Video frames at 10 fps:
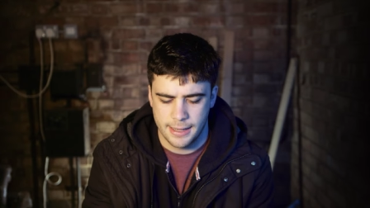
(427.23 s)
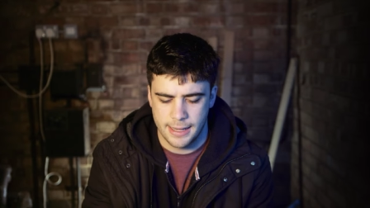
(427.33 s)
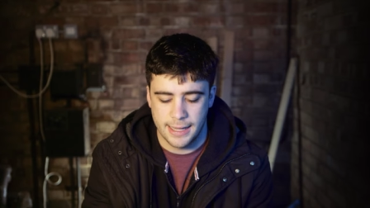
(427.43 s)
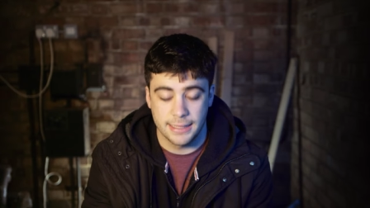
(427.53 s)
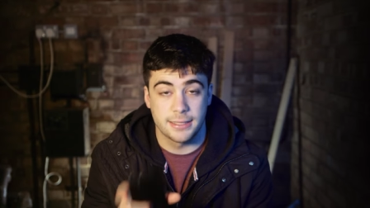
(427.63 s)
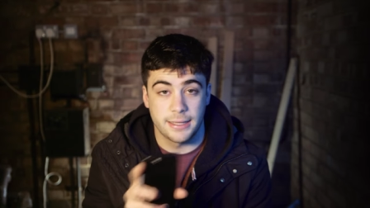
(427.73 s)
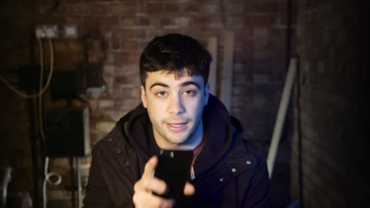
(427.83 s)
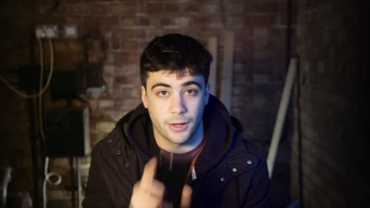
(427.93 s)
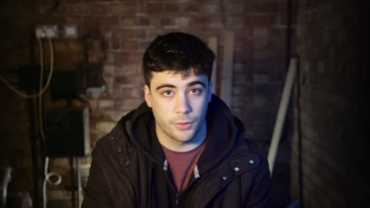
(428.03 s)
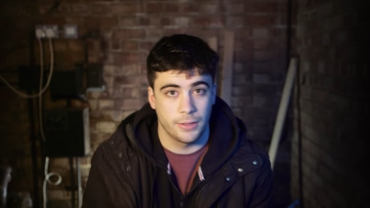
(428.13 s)
And
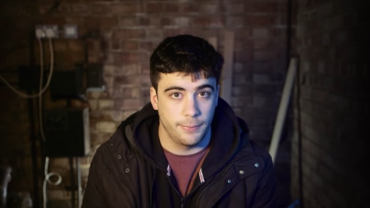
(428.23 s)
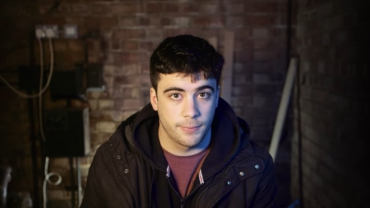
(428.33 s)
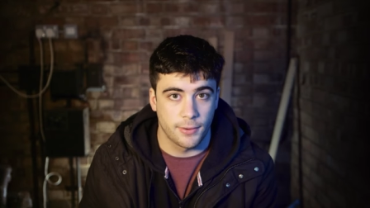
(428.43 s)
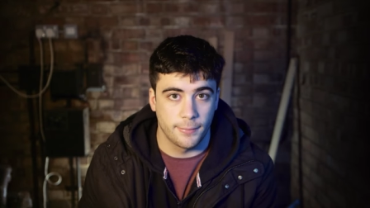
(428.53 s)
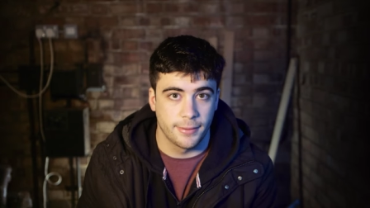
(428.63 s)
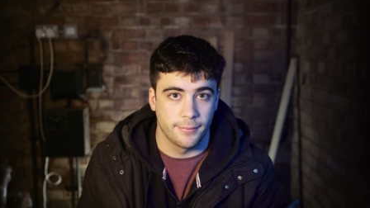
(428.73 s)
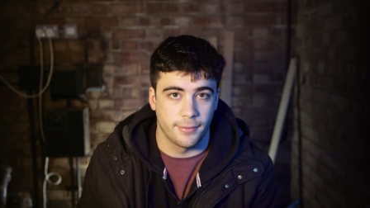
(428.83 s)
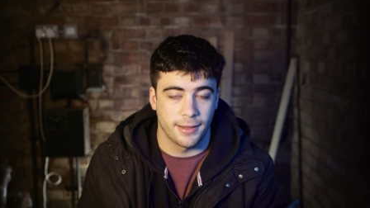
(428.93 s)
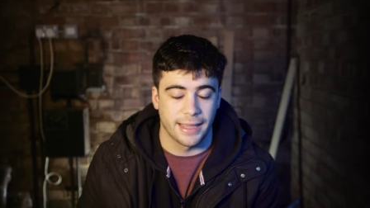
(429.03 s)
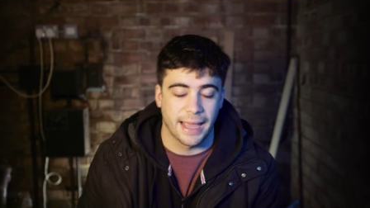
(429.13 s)
the only
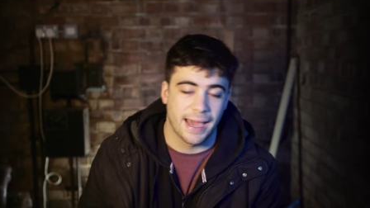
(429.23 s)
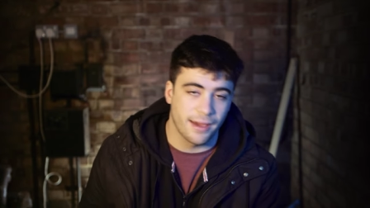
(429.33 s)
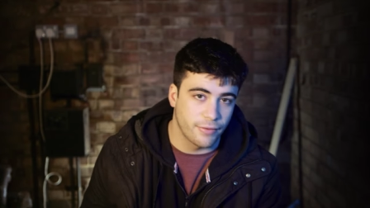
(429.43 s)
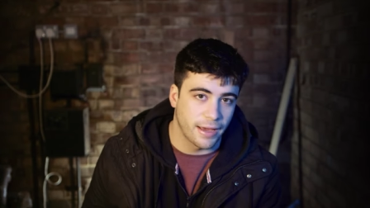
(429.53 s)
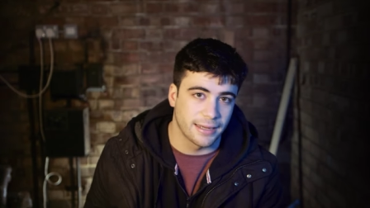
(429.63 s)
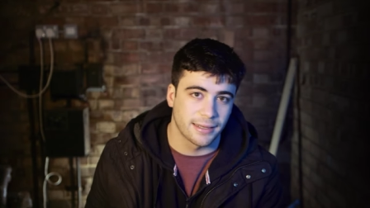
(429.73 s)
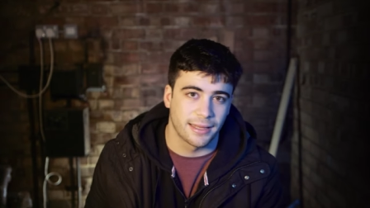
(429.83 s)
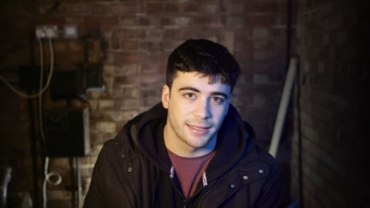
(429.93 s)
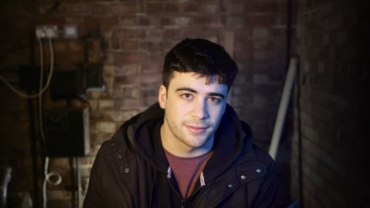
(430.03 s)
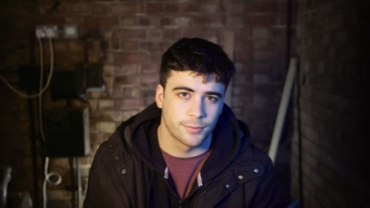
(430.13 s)
problem I have had
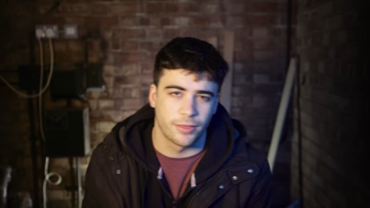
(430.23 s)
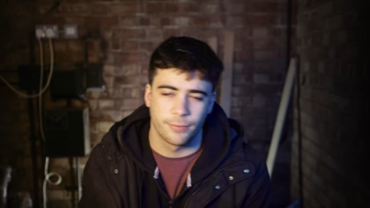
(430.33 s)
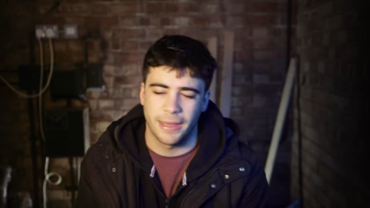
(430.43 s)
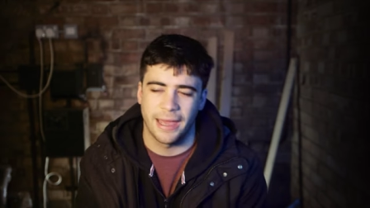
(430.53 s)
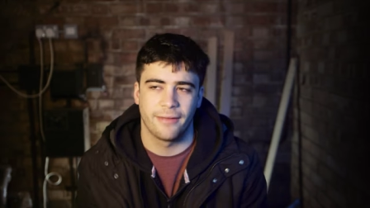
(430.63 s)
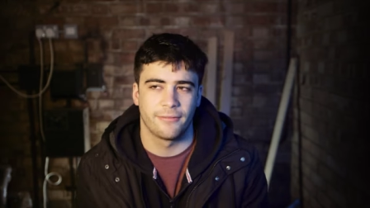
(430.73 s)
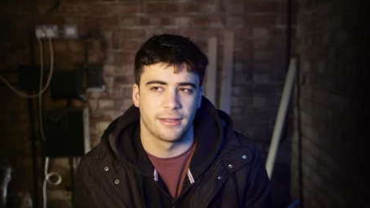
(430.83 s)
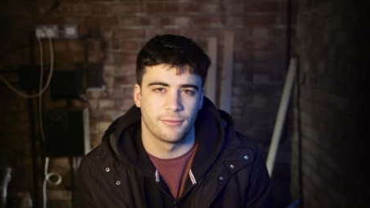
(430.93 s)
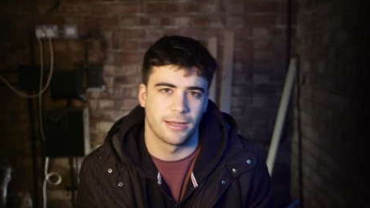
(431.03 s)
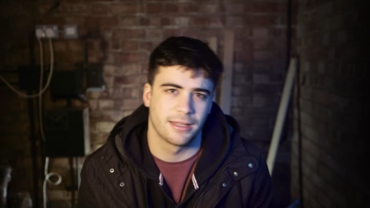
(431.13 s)
is with
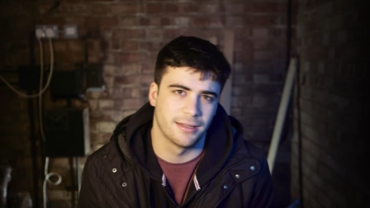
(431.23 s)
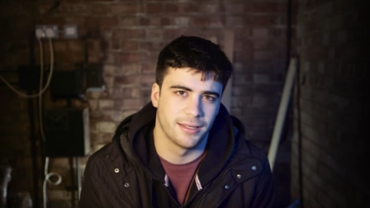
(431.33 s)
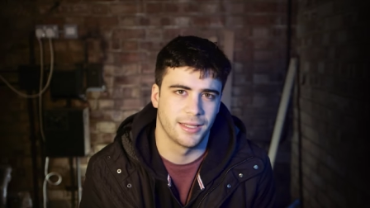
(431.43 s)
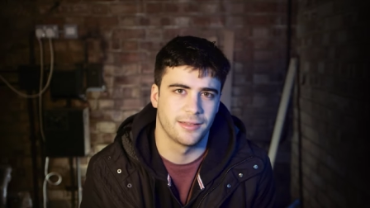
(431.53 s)
pairing regularly.